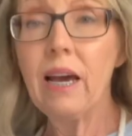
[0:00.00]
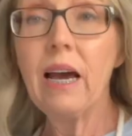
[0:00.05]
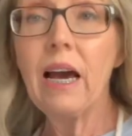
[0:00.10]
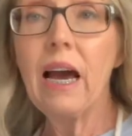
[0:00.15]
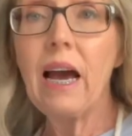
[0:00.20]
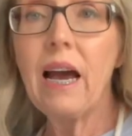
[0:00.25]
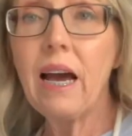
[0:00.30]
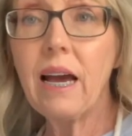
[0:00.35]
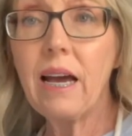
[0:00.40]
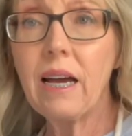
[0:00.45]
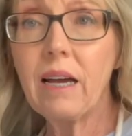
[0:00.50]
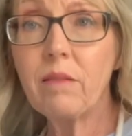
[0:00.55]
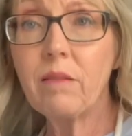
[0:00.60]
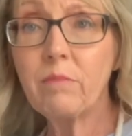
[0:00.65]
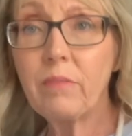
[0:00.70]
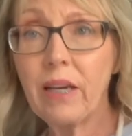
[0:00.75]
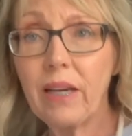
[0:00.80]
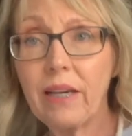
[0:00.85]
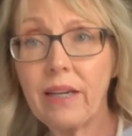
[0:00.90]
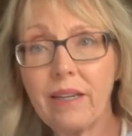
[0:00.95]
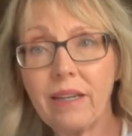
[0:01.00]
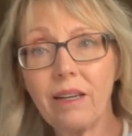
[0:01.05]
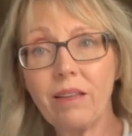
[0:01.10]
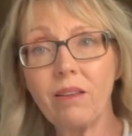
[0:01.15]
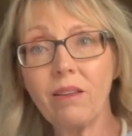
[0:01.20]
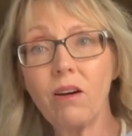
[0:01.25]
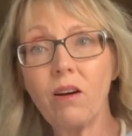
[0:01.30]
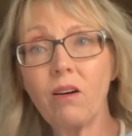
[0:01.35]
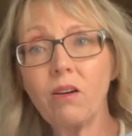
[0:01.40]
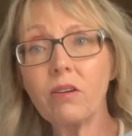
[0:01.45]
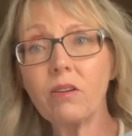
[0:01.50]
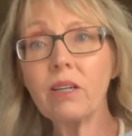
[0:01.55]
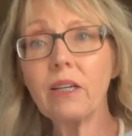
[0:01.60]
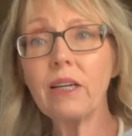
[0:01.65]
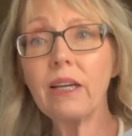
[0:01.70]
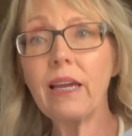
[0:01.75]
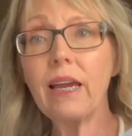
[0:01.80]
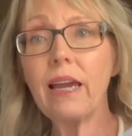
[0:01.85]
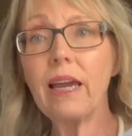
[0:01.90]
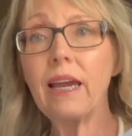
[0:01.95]
Hi, I'm Diana Long,
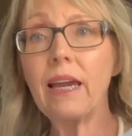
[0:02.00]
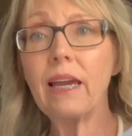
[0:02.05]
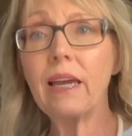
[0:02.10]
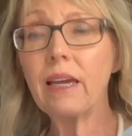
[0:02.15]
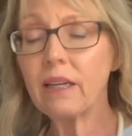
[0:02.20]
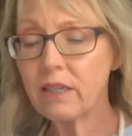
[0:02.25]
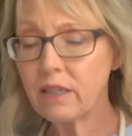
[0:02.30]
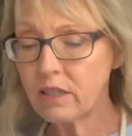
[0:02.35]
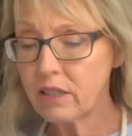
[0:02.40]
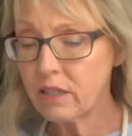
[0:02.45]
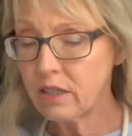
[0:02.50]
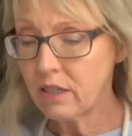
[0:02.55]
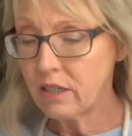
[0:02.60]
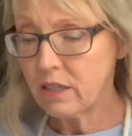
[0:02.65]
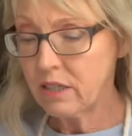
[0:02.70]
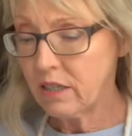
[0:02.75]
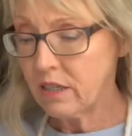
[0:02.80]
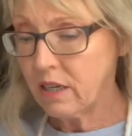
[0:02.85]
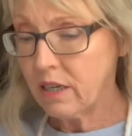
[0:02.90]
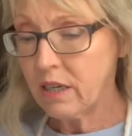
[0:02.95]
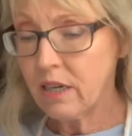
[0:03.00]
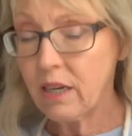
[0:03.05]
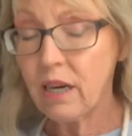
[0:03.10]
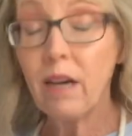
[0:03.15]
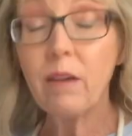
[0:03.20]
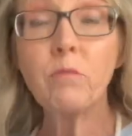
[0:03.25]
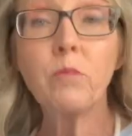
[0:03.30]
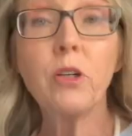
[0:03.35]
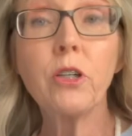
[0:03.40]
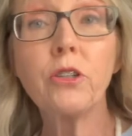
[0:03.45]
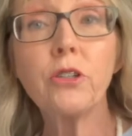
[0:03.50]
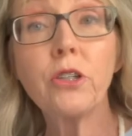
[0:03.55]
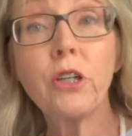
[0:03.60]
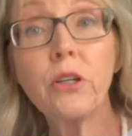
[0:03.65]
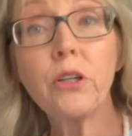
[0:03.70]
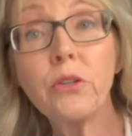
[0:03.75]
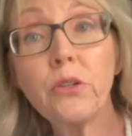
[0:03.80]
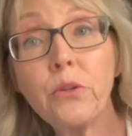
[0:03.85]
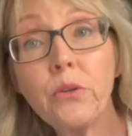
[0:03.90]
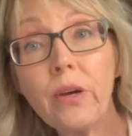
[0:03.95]
and I'm going to show
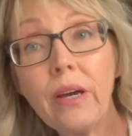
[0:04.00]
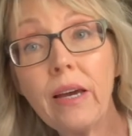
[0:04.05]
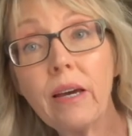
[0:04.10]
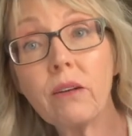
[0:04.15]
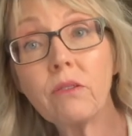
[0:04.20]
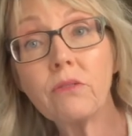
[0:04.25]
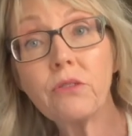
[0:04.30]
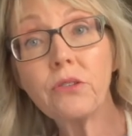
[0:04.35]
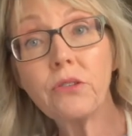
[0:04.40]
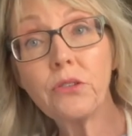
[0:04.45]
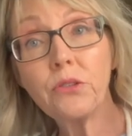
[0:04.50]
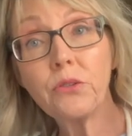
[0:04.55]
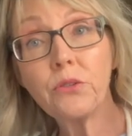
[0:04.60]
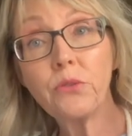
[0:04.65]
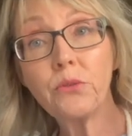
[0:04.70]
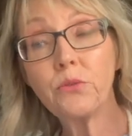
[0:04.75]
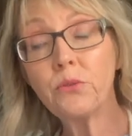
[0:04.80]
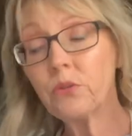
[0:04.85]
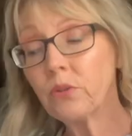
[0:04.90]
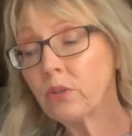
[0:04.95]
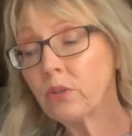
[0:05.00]
you how to